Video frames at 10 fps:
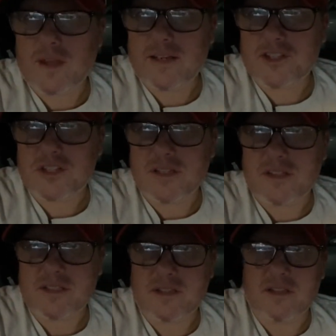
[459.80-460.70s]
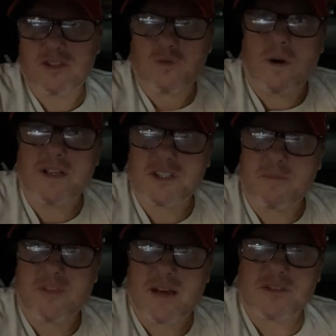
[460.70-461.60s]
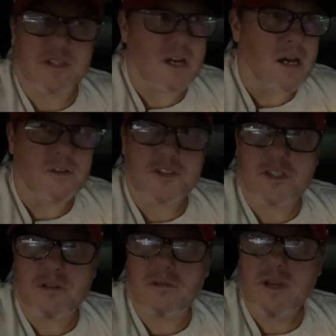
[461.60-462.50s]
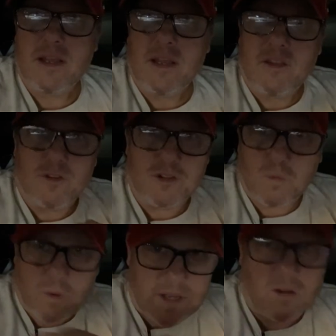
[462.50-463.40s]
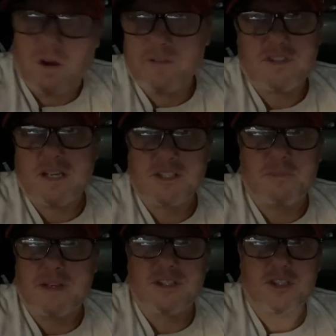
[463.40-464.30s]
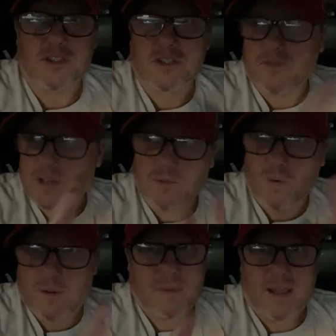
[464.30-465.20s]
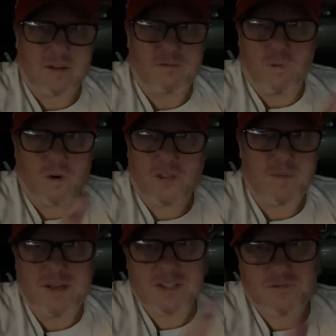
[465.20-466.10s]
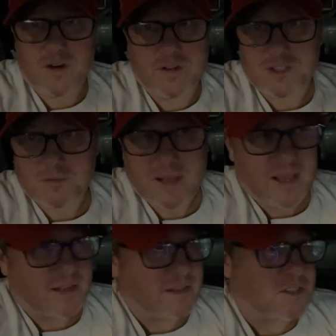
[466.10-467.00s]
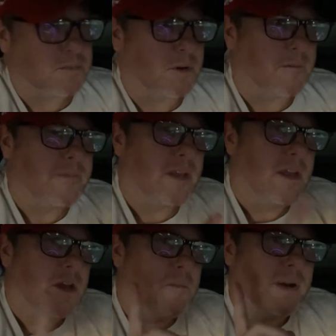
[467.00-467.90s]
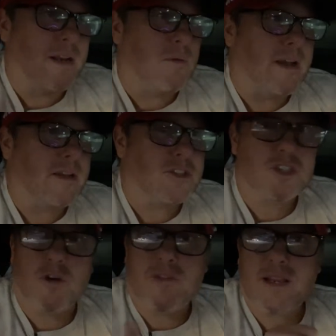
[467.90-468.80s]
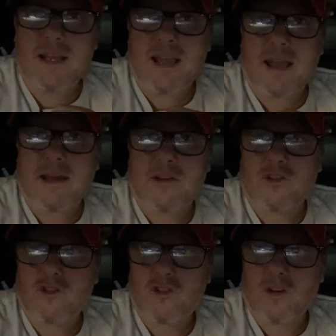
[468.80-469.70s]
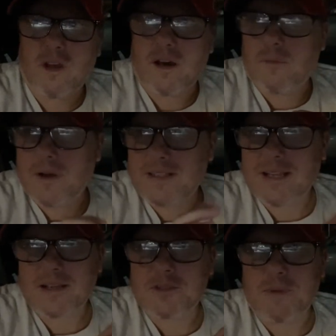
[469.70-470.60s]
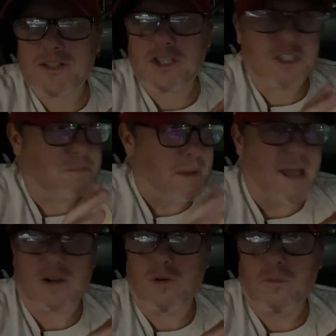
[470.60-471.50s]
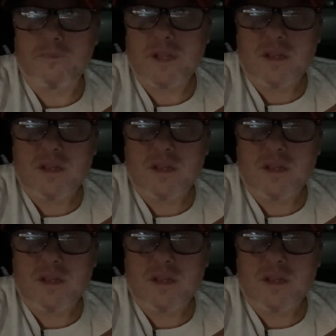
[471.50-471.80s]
that he sent the 20-some thousand dollars to, there's a week long of text messages of them going back and forth. I mean, it's very dramatic, this book. But anyway, so then he has a text message battle